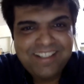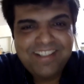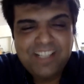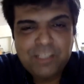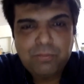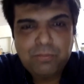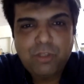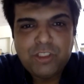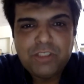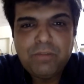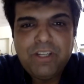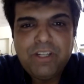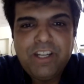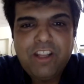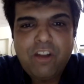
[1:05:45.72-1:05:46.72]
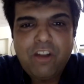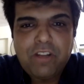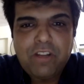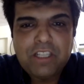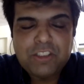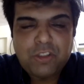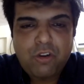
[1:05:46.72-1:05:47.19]
responsibility of
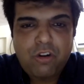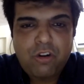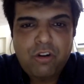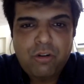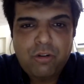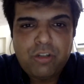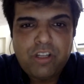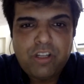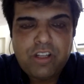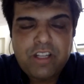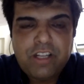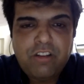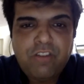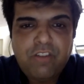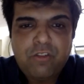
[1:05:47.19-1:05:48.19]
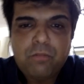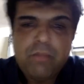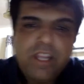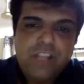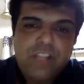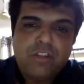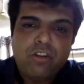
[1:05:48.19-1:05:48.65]
a restaurant owner, that you have to
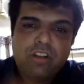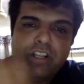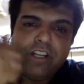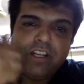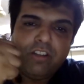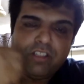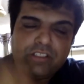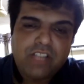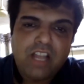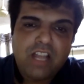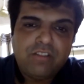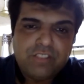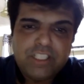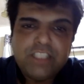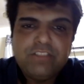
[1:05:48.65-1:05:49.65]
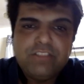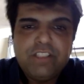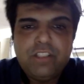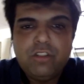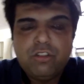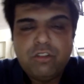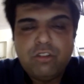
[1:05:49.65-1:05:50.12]
make sure that your staff stays
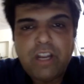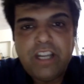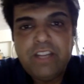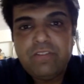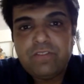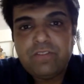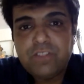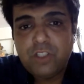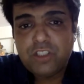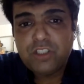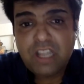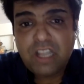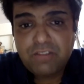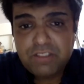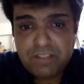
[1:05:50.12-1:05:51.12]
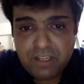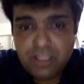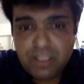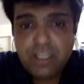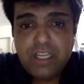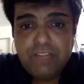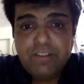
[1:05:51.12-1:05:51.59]
with you. And if your staff is
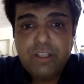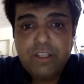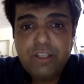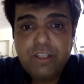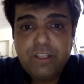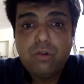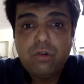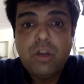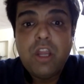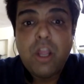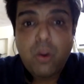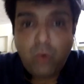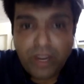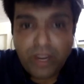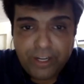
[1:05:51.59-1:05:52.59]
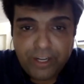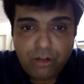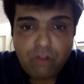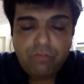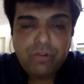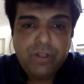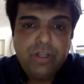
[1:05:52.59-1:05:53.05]
really leaving you
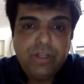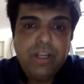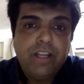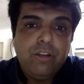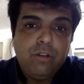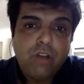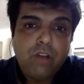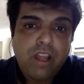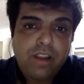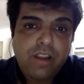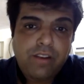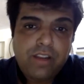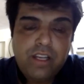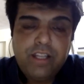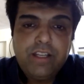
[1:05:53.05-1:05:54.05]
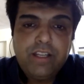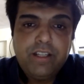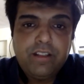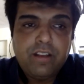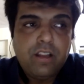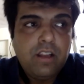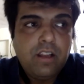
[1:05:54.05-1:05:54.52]
quite often and you are really
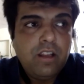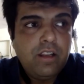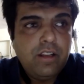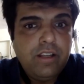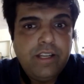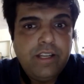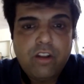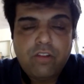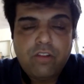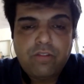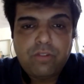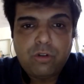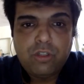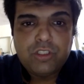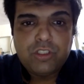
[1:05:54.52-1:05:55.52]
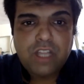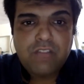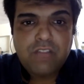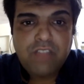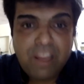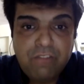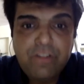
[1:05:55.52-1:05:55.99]
in need of good
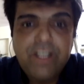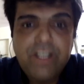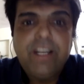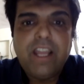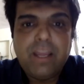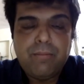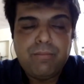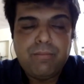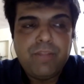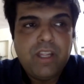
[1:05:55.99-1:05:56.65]
staff every time,